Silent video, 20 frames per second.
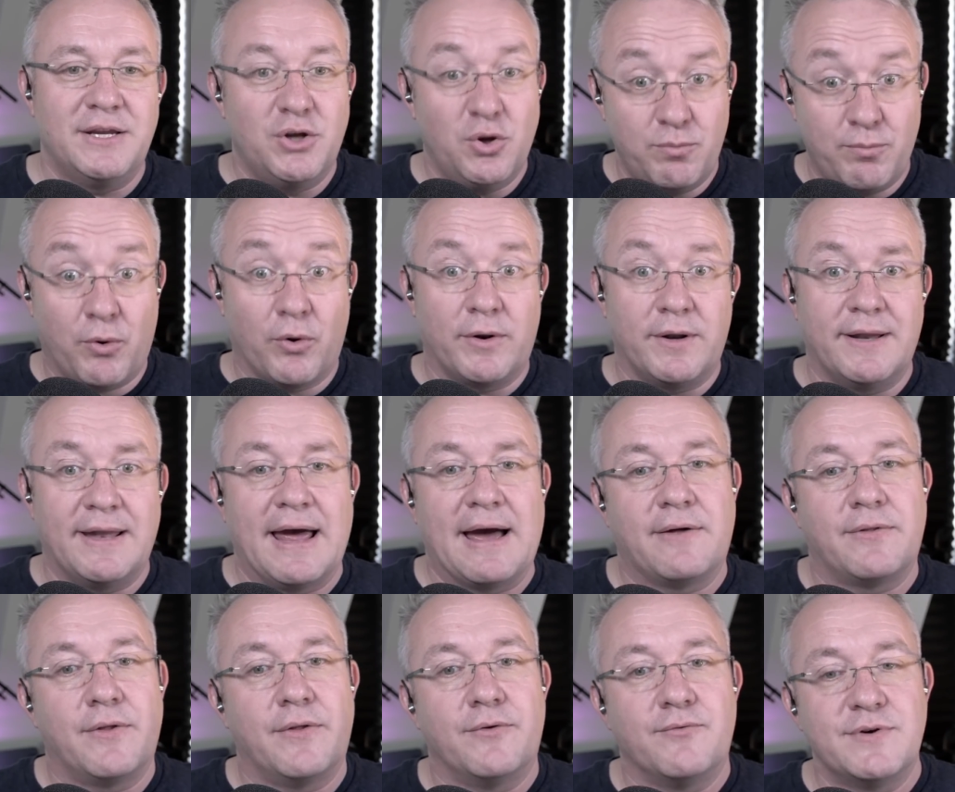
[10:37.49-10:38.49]
you pointed
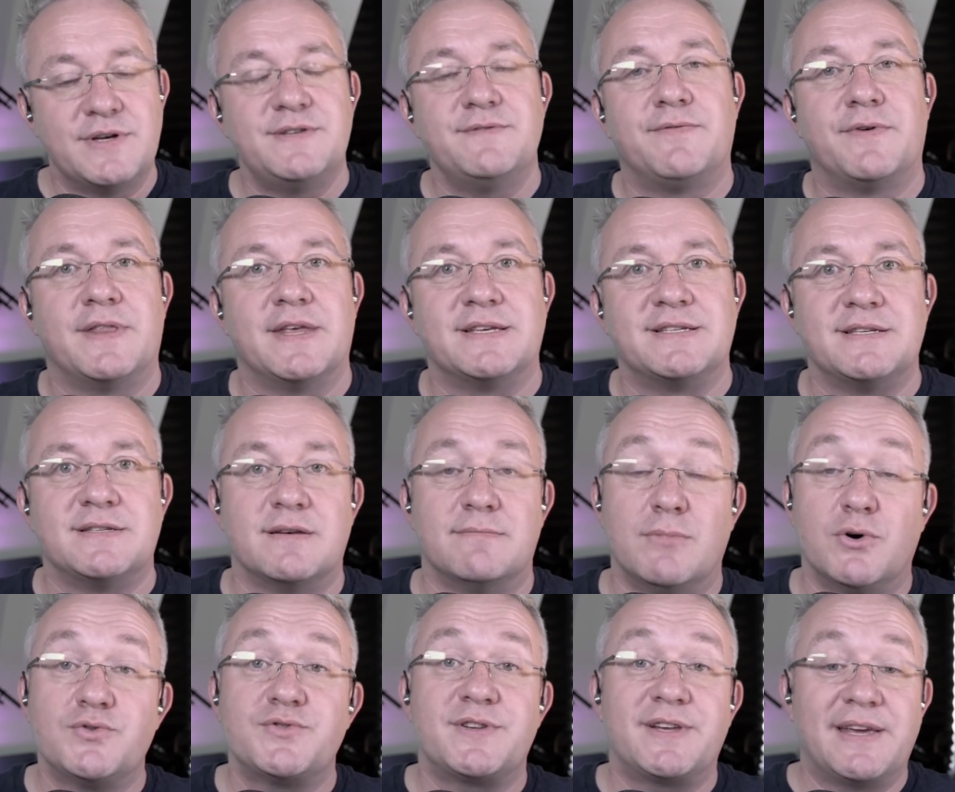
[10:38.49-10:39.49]
out that the reason for this is that
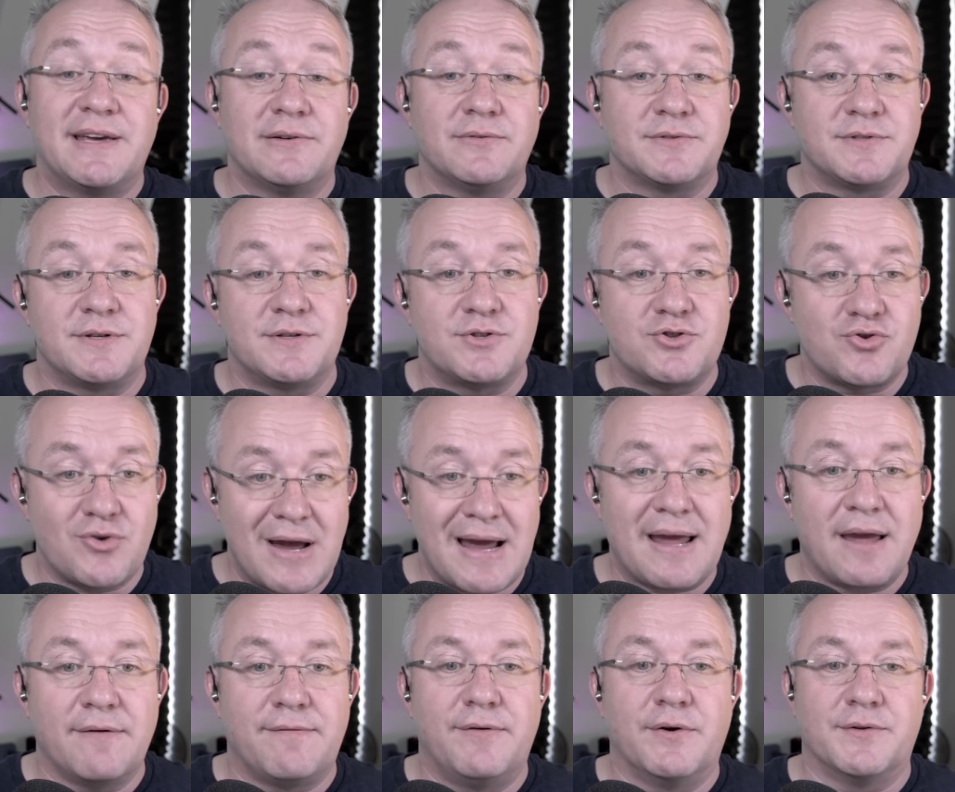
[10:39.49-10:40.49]
most gilt
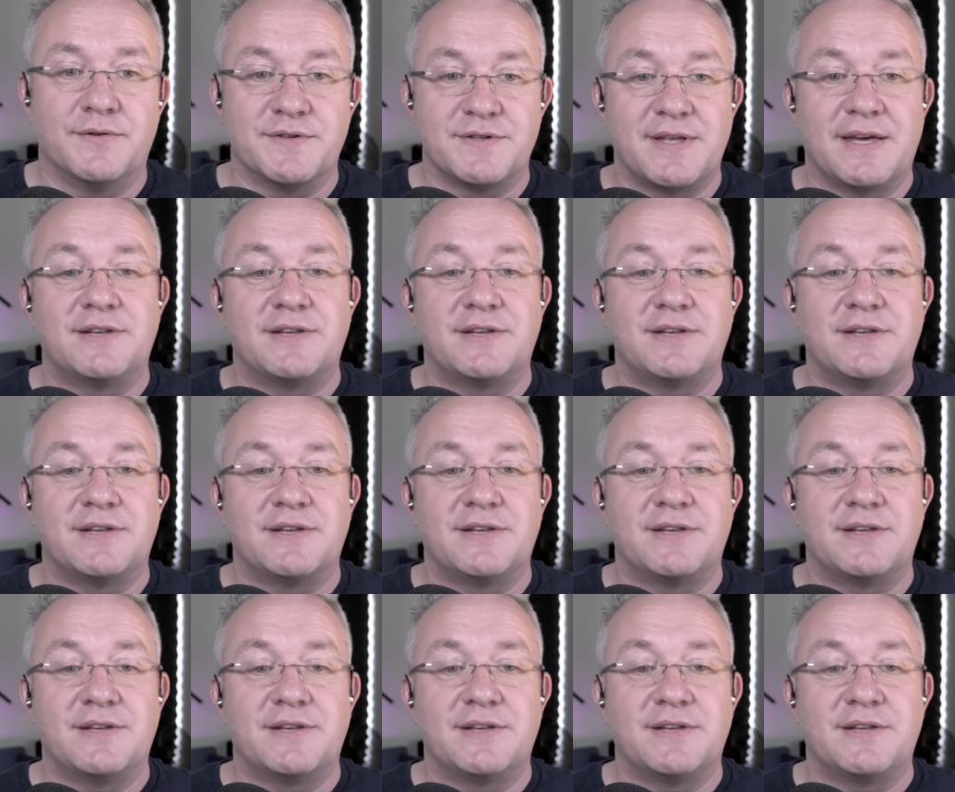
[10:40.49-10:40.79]
tracker funds,